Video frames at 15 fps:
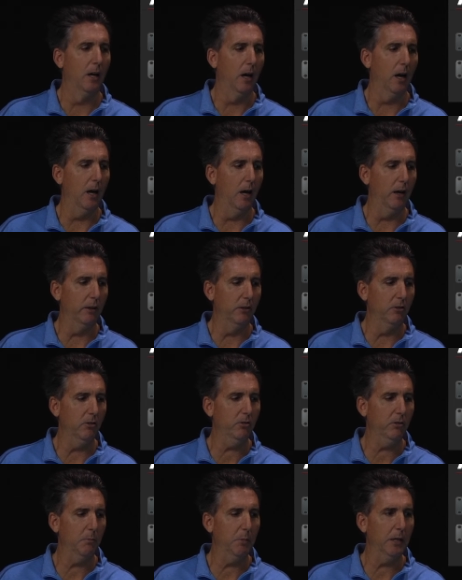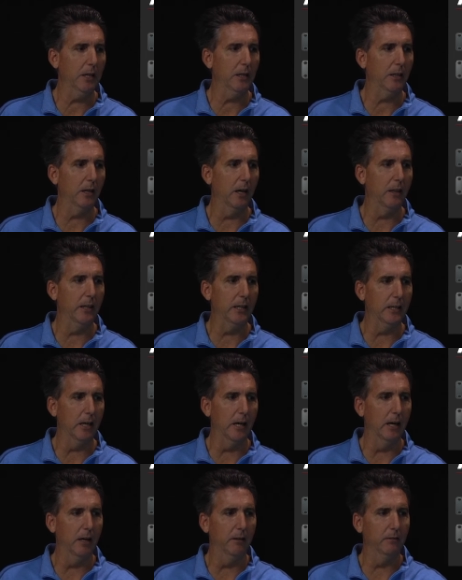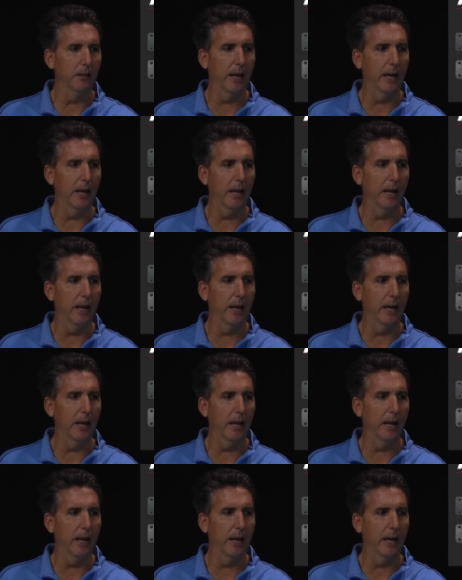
Uh, used to be the uh,